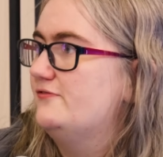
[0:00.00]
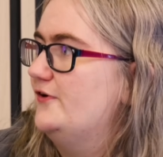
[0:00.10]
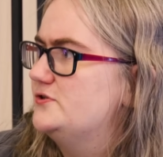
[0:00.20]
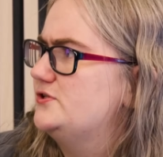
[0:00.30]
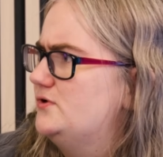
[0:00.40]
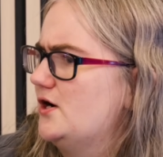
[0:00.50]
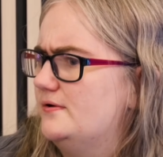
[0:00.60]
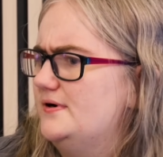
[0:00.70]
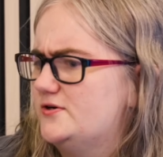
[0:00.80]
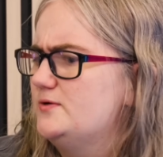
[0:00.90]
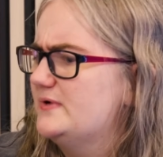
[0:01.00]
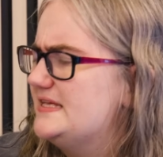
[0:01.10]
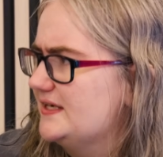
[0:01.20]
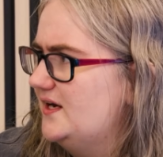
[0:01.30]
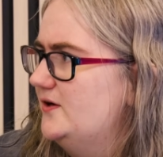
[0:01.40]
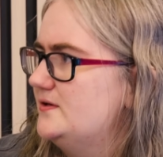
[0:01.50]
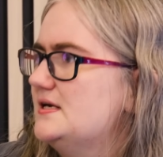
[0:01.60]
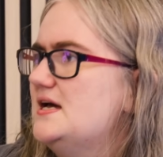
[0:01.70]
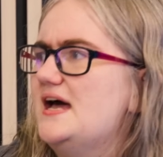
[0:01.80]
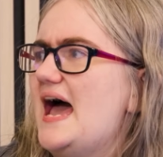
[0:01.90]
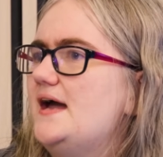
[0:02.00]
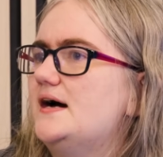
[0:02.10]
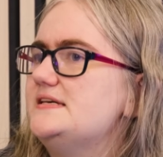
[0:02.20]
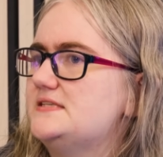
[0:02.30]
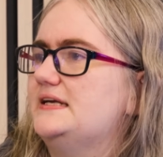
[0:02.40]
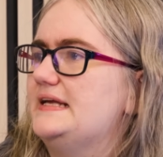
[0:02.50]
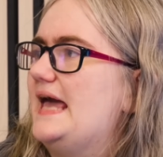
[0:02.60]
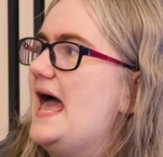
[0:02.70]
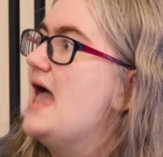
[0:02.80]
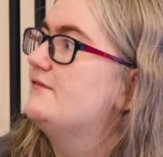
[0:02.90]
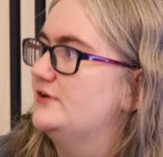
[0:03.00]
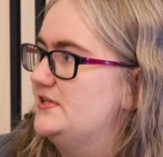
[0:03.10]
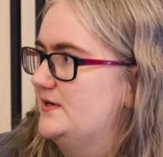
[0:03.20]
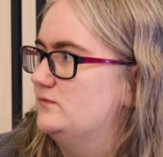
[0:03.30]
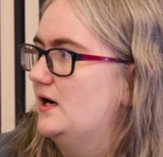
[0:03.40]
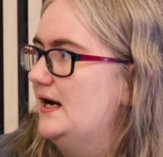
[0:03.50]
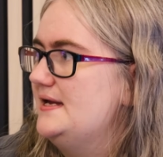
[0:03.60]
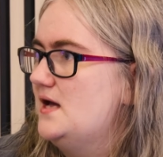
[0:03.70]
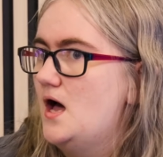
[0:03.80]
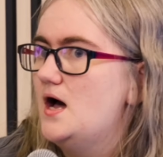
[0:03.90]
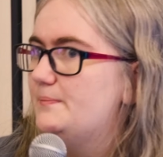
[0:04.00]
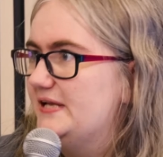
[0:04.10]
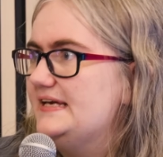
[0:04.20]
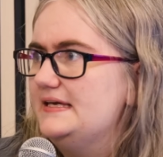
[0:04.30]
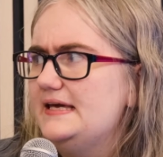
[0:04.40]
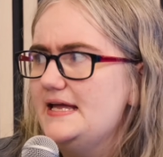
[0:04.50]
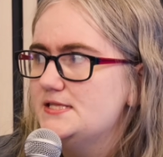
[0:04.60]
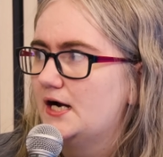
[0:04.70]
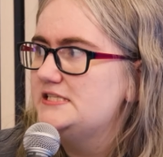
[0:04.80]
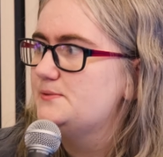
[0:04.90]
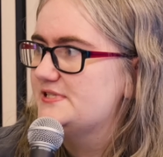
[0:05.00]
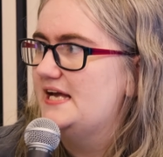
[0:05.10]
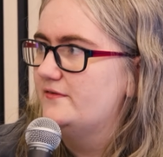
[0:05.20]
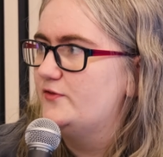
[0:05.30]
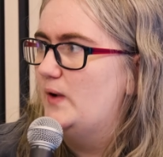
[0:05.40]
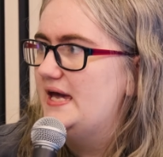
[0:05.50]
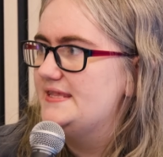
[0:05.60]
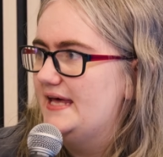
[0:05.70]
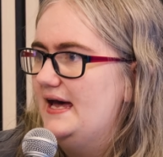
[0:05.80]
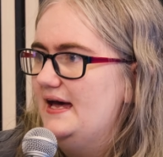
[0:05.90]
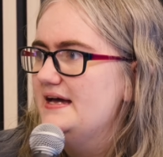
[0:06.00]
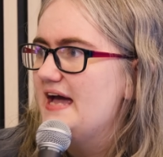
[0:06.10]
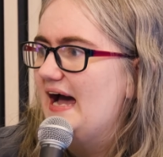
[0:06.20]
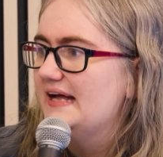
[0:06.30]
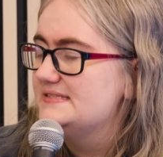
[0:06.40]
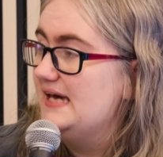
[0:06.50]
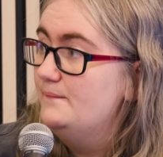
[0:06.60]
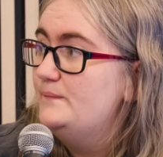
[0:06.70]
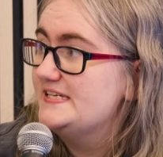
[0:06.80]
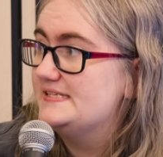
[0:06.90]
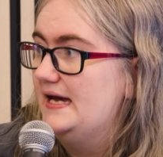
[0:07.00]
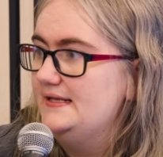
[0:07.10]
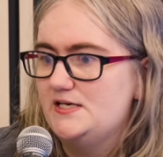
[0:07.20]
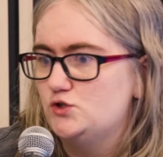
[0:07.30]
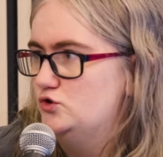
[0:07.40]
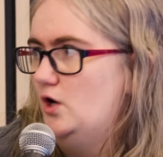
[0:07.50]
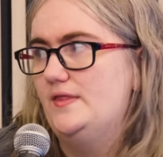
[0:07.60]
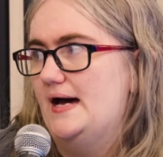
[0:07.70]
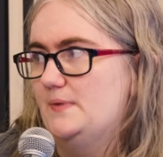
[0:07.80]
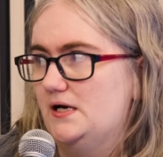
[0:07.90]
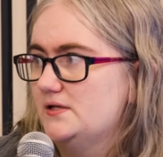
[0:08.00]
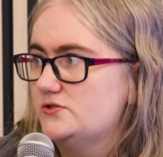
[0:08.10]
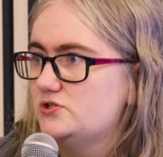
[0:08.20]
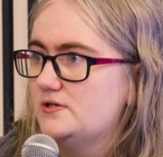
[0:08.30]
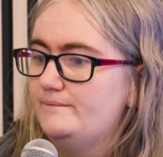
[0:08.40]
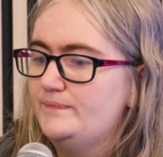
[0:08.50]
know, folks who know, who can read the code. A I isn't going to get everything right, but it can get ninety percent of the way there, and ten percent is not that much.